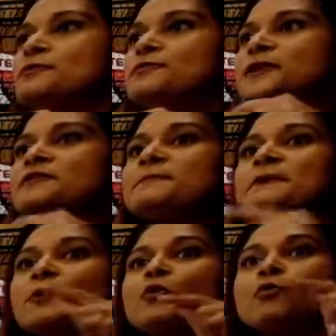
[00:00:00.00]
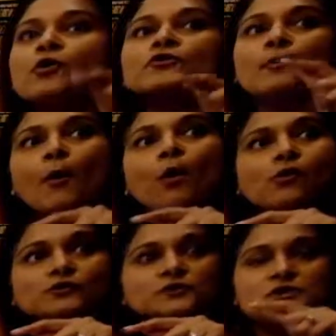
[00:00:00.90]
they're the people who work the
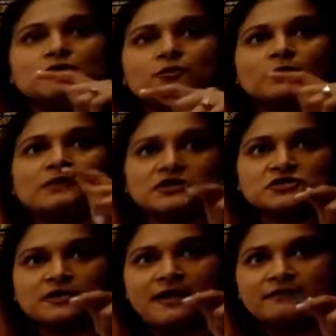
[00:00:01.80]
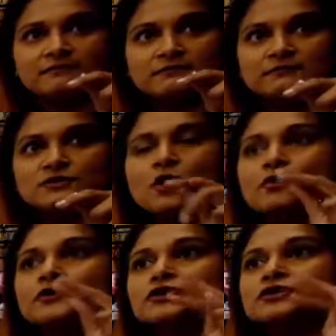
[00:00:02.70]
polls when you go to election day.
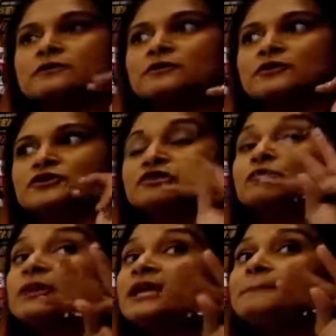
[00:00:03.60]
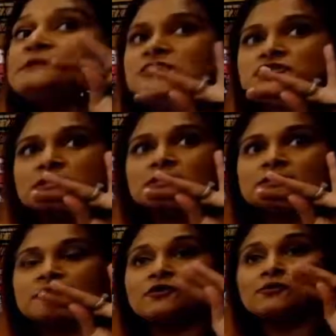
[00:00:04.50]
So there's 3
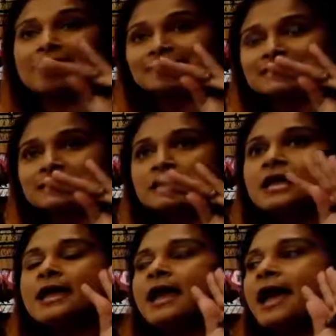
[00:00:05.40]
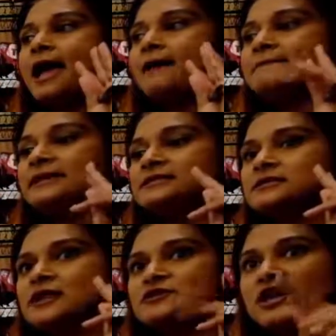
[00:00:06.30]
positions that are elected. It's
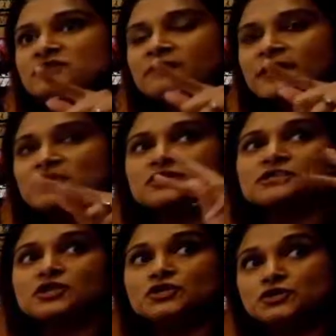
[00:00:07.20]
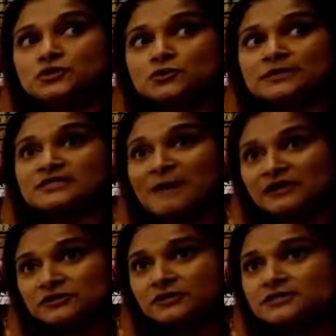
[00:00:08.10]
the judge of elections and then 2
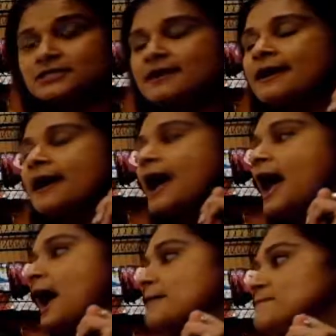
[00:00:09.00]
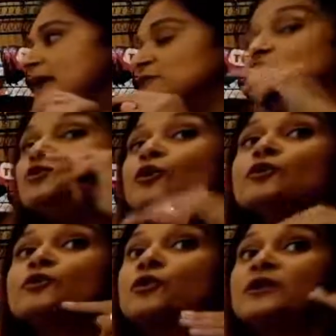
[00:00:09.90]
inspectors. And
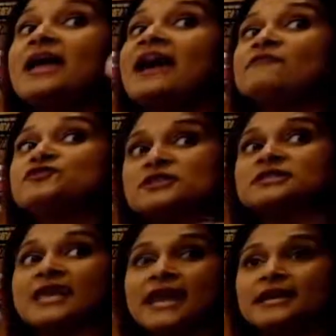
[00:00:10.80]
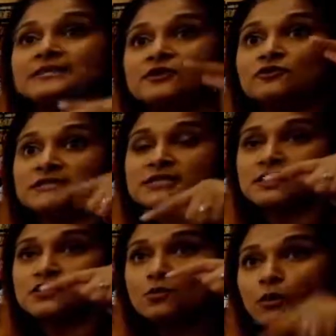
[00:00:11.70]
you're going to have just the candidates that are
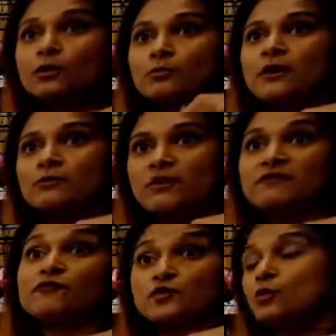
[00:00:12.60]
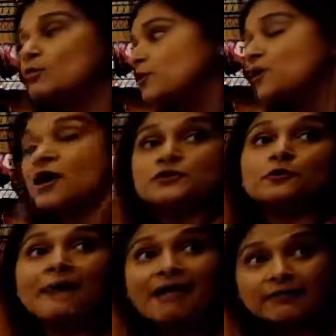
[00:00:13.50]
listed that are running for your ward on
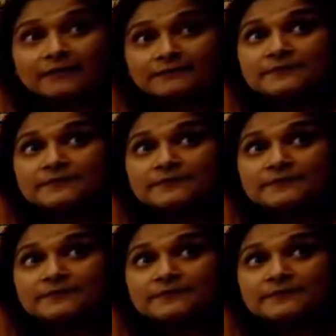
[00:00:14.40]
your ballot.